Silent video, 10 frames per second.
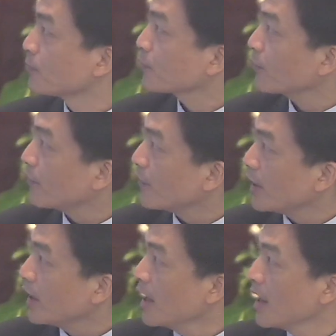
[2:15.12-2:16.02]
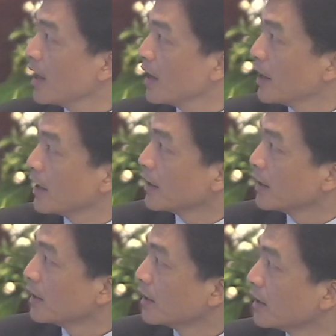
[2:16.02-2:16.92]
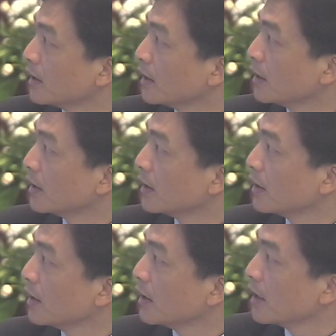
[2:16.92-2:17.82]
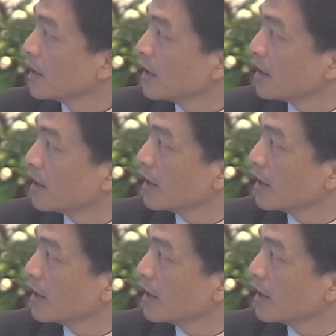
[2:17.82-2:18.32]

Nothing is said.